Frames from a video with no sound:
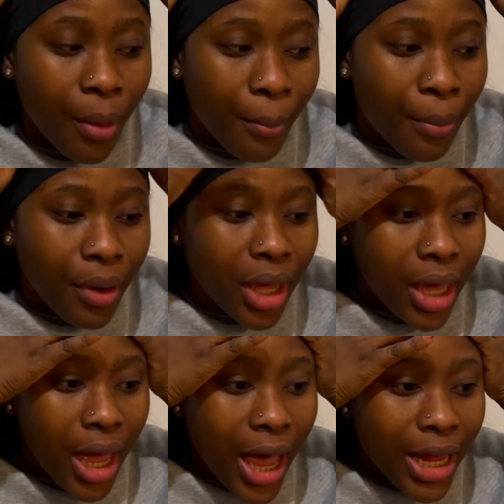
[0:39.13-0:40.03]
But
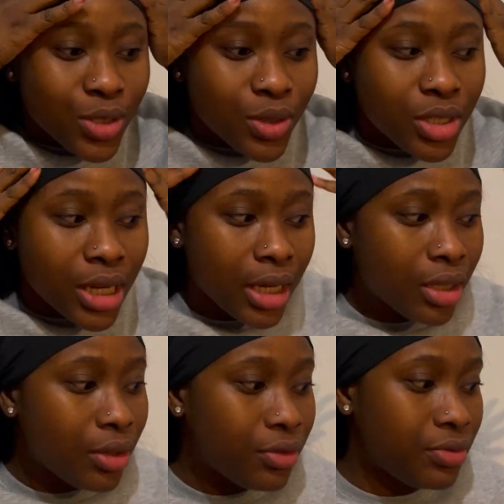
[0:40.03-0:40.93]
yeah, I just wanted to kind
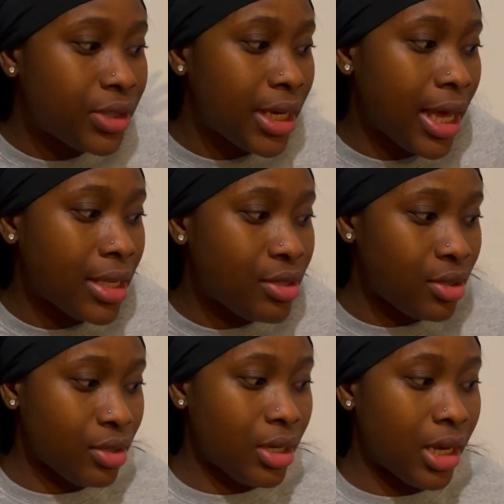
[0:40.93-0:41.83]
of say hi to
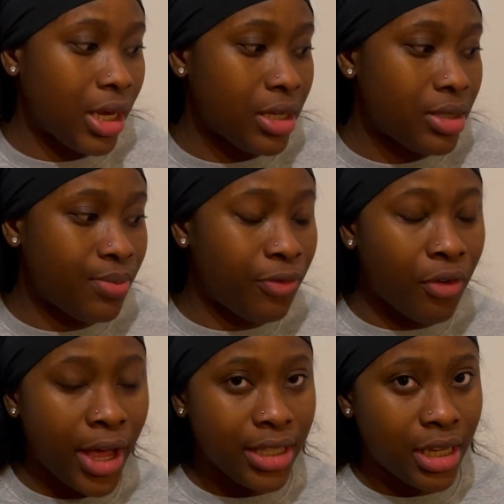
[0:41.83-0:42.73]
you guys before
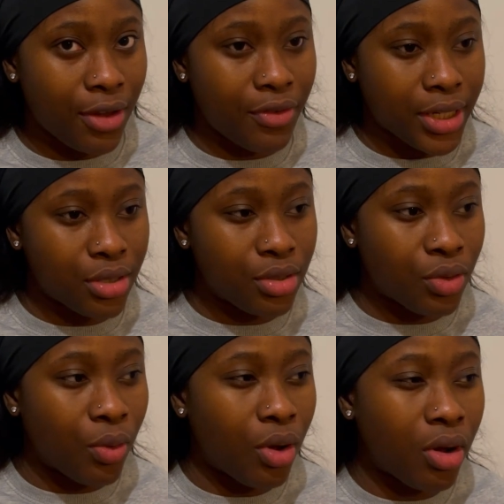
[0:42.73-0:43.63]
I dive right into
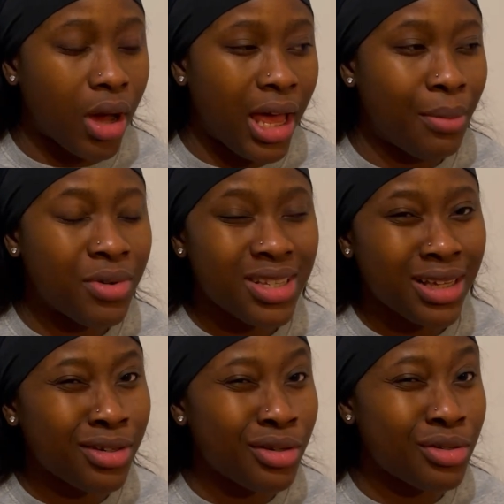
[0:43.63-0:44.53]
work. I am most
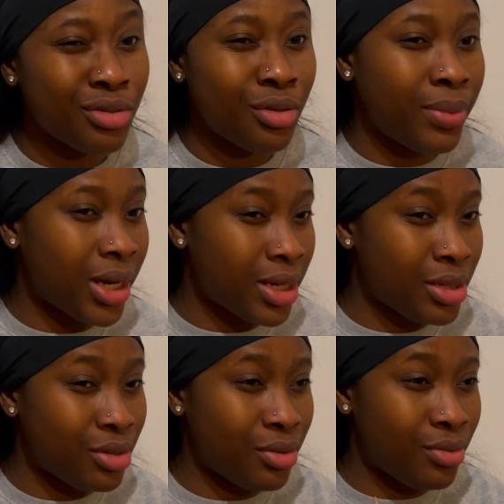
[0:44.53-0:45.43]
likely going to go back
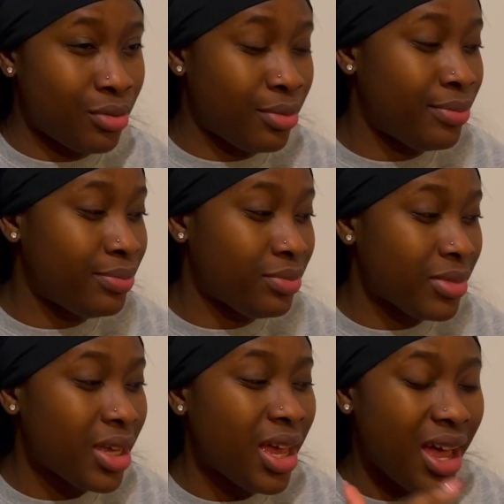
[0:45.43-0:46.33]
into the room
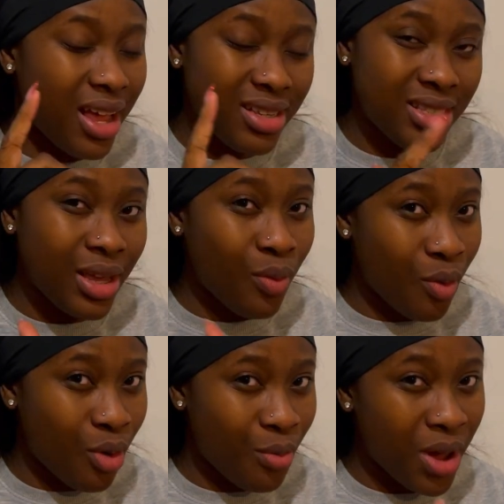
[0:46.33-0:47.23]
and stay
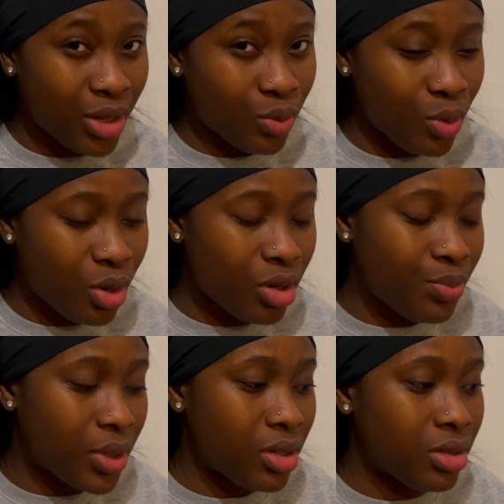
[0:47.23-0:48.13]
warm and work,
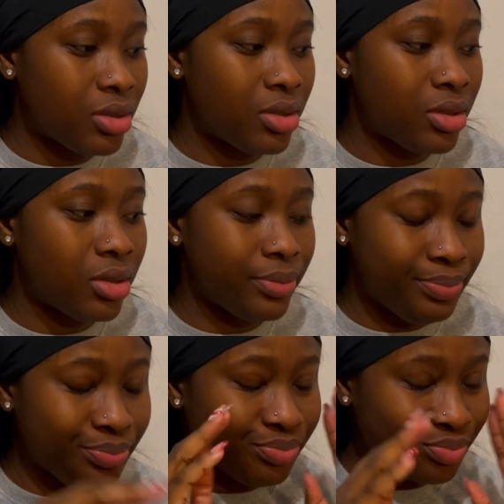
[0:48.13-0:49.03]
because
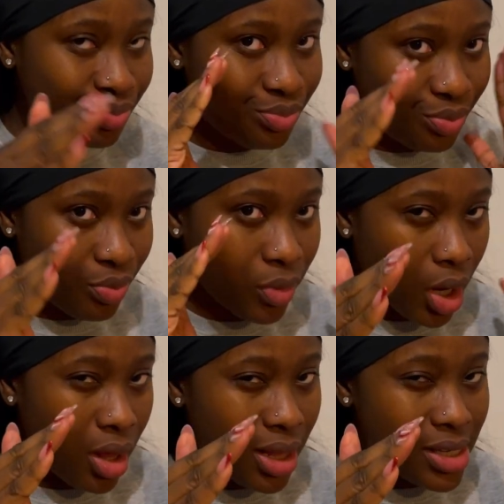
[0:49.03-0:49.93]

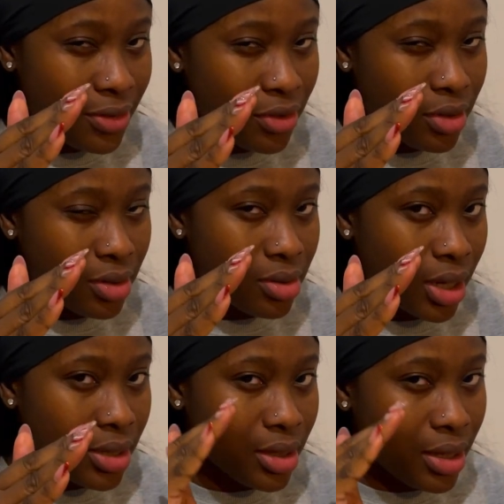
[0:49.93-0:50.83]
laser focus,
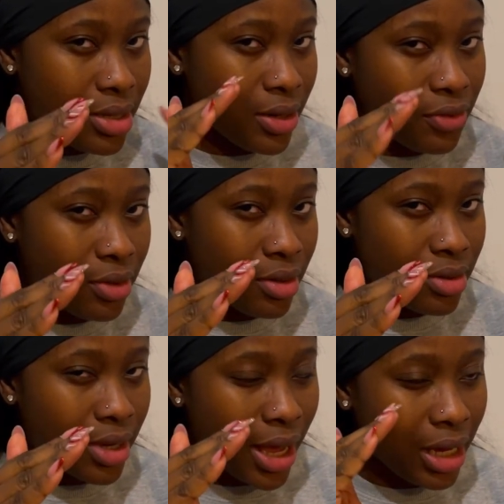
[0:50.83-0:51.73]
guys. Laser
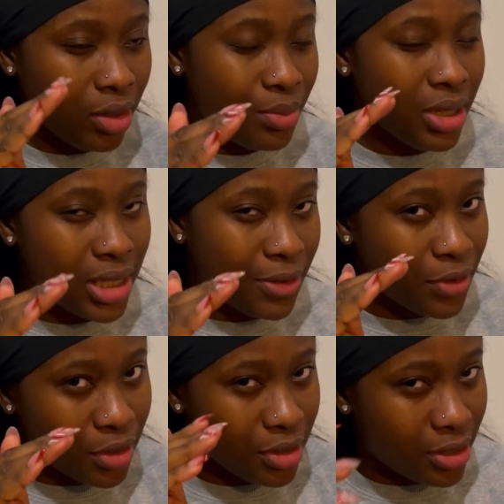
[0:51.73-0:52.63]
focus. I cannot be laser
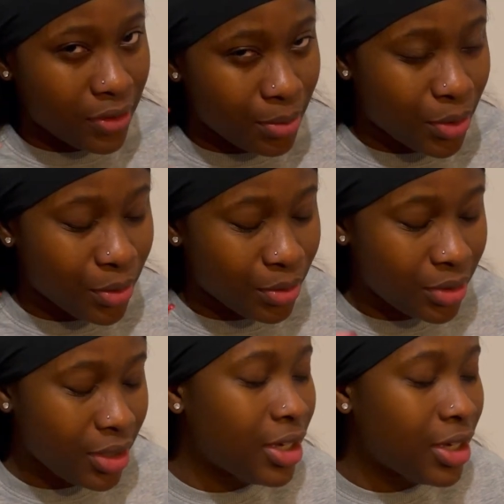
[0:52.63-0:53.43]
focused if I'm cold.